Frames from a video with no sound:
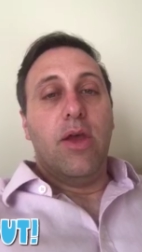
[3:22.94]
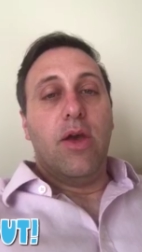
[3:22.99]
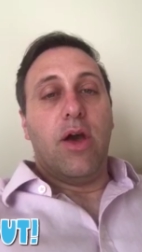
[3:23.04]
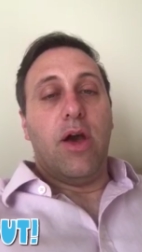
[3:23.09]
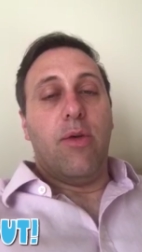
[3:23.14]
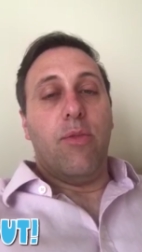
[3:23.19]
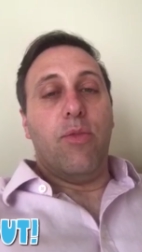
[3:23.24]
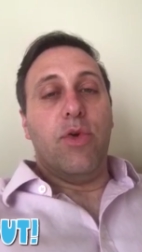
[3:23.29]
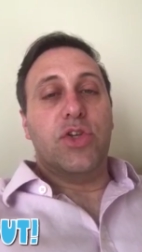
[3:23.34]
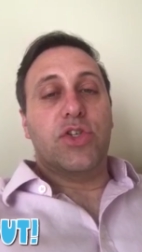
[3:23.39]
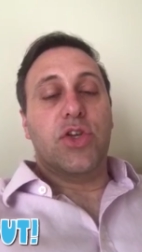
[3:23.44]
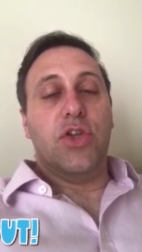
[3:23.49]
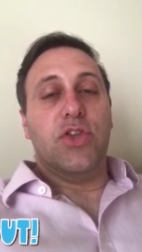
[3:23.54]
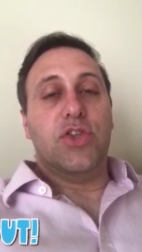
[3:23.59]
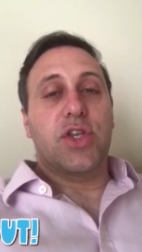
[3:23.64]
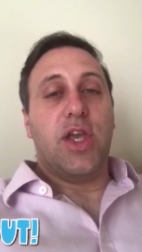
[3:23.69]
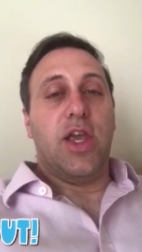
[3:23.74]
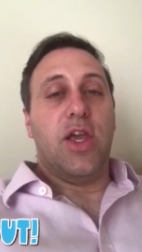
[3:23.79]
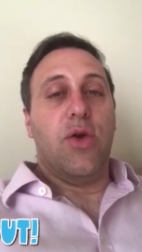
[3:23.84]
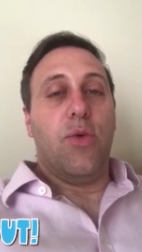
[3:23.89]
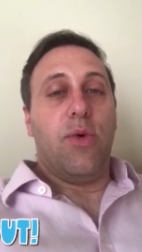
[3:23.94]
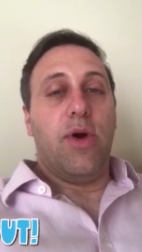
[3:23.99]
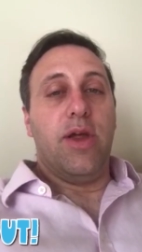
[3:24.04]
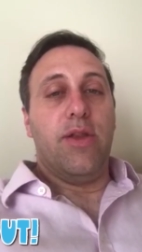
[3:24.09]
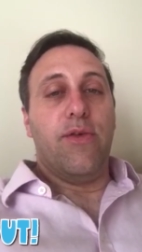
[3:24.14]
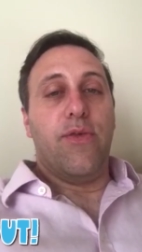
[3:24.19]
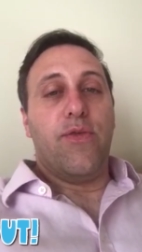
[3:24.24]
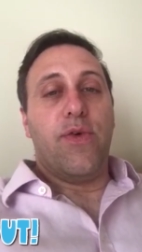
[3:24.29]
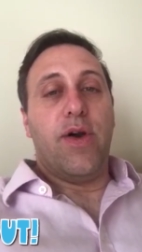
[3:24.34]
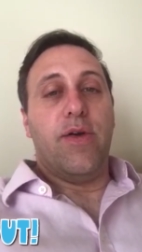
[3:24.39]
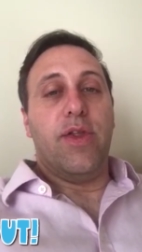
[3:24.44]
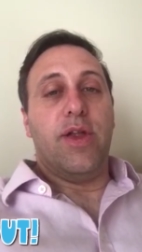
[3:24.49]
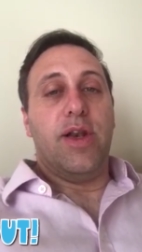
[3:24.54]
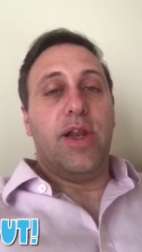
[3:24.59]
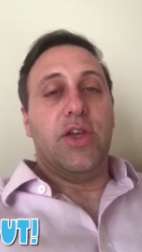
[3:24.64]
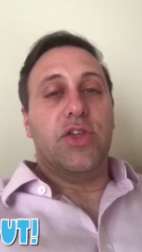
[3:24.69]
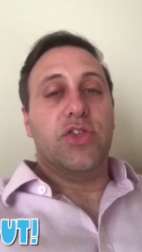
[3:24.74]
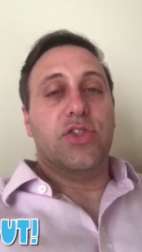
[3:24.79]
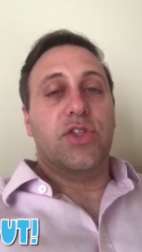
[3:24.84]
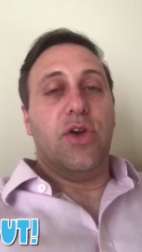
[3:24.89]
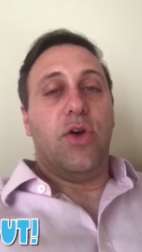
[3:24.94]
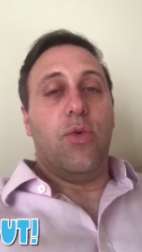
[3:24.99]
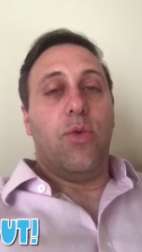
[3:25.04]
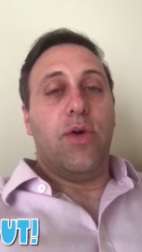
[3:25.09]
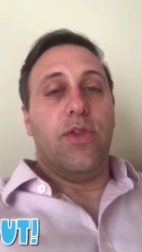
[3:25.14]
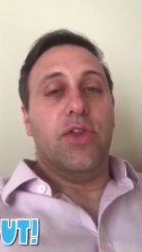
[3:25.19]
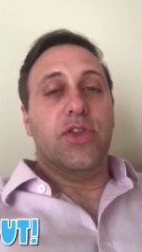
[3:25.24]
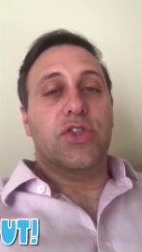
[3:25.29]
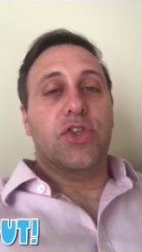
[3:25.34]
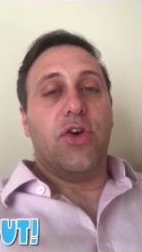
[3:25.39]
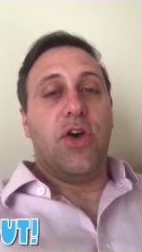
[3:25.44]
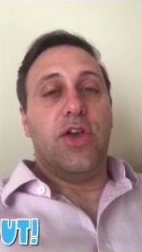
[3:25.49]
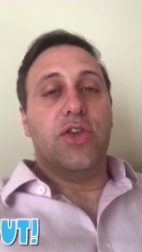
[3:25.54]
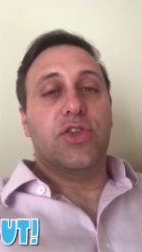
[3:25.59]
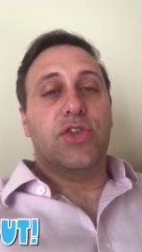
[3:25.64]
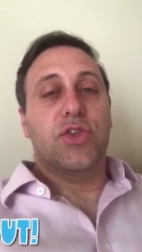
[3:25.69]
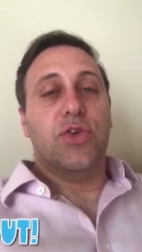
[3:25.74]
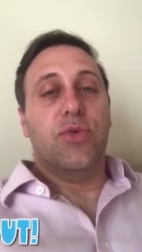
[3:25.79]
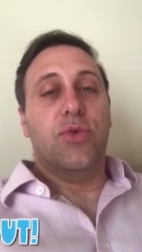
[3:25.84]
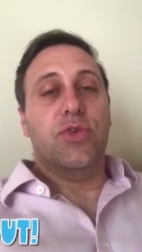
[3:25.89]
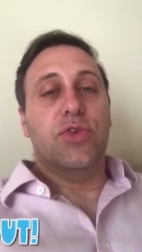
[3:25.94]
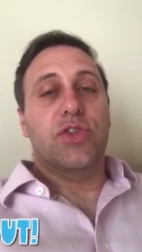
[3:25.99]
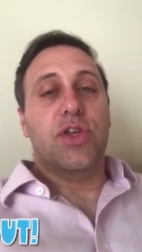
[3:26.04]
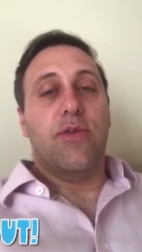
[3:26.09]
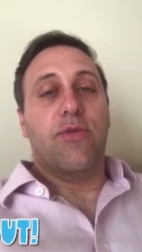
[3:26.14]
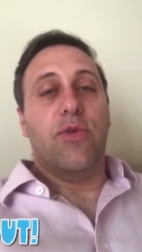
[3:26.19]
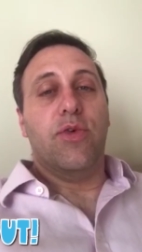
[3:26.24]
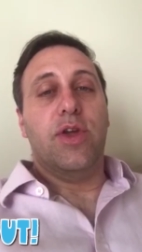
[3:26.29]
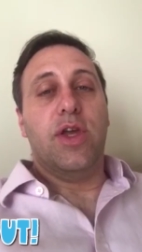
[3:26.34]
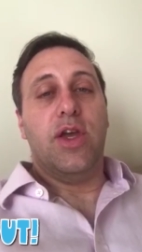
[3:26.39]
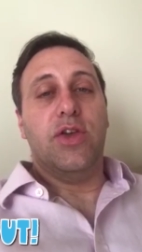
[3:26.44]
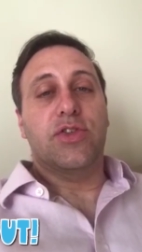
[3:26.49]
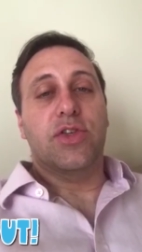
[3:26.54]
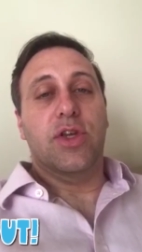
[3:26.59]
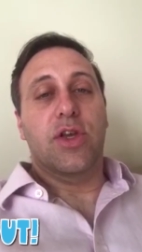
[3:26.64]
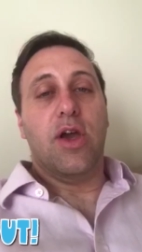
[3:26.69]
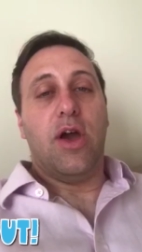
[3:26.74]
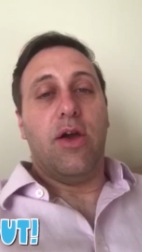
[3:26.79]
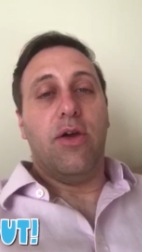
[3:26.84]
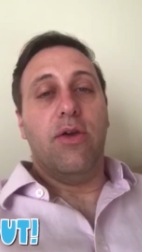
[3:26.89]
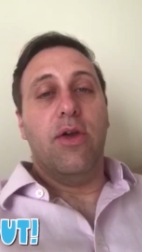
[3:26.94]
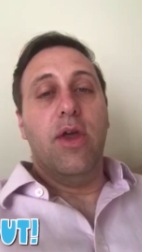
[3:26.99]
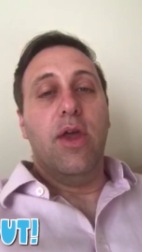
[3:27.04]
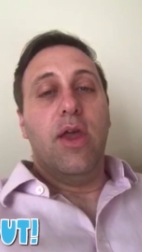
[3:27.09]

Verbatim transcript: Um, we shouldn't take away the fact that Leicester won the title several years ago,